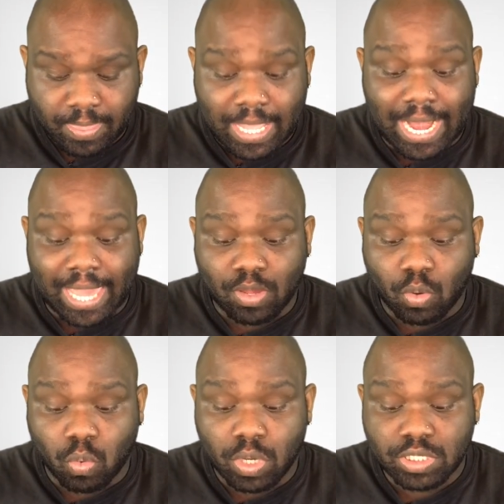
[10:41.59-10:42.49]
Like
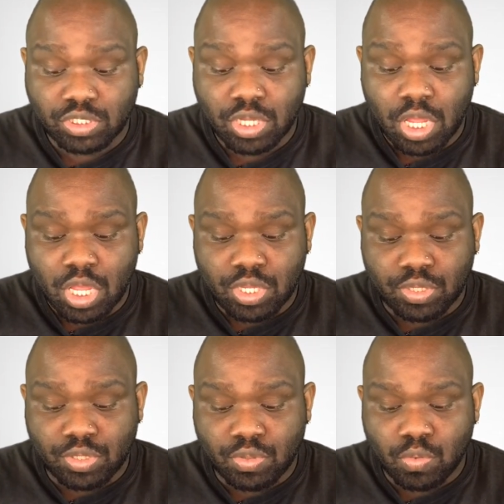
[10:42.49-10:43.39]
crushed
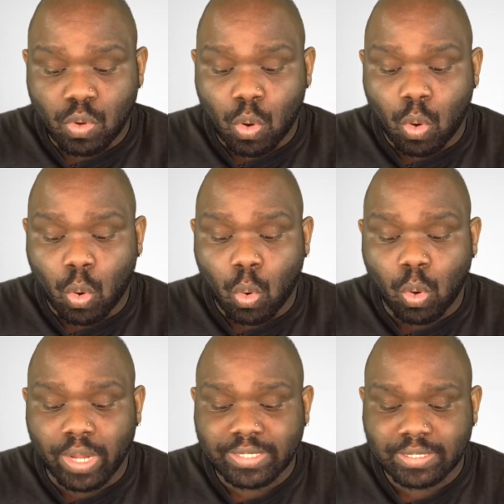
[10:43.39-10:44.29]
you
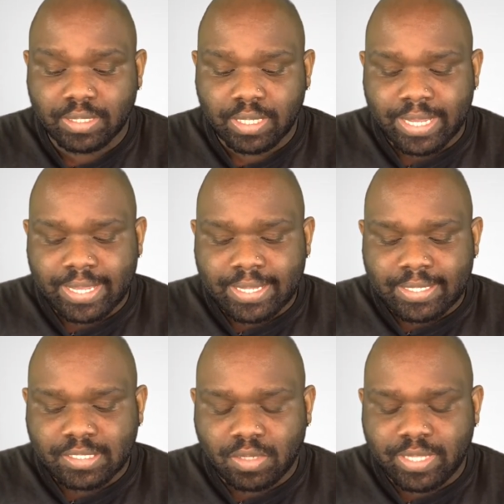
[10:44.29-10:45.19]
hard.
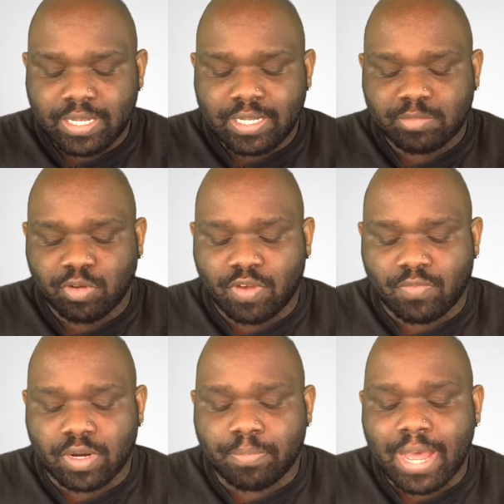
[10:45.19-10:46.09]
So then let's move
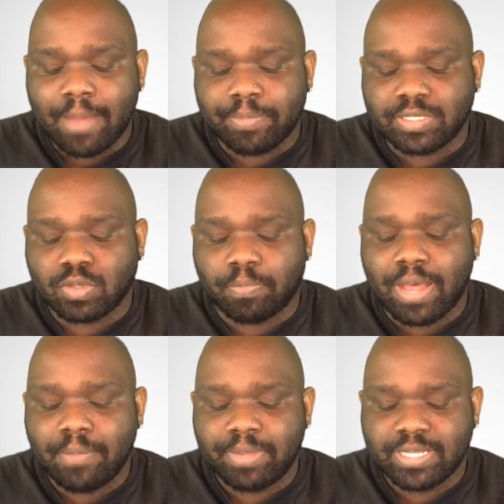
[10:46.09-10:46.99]
over to Poppy. So
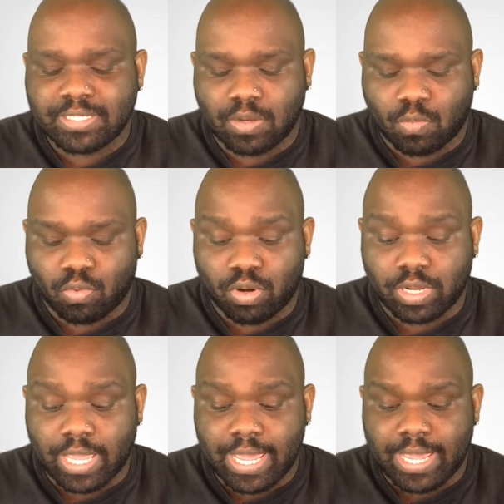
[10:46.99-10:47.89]
Poppy is at
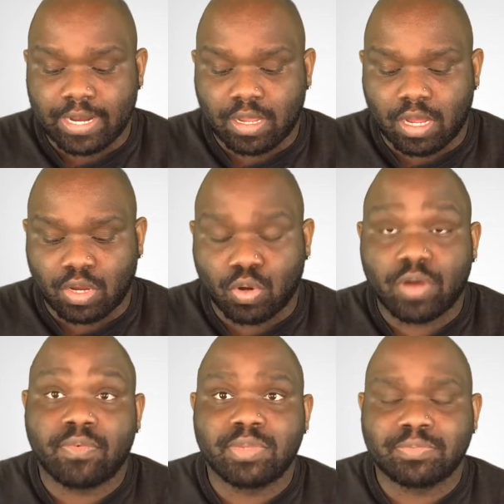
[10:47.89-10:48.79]
work and a girl
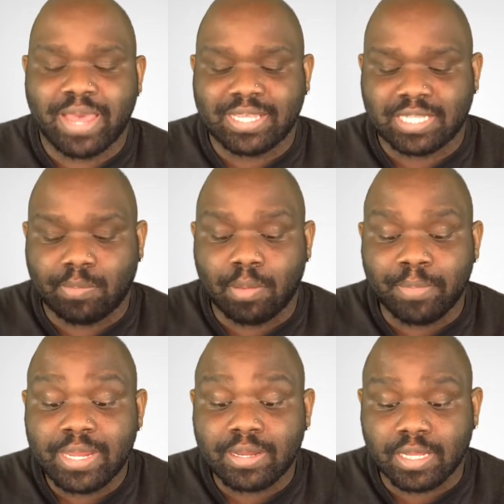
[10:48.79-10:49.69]
from his past named
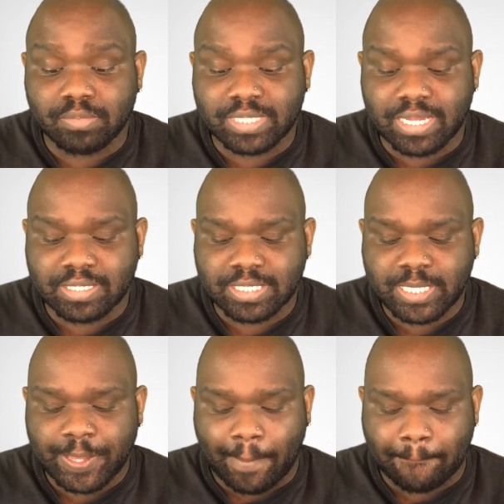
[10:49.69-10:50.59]
Jimena comes down to
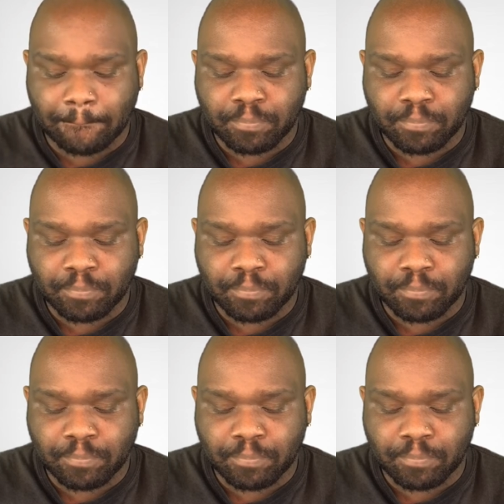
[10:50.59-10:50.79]
see him.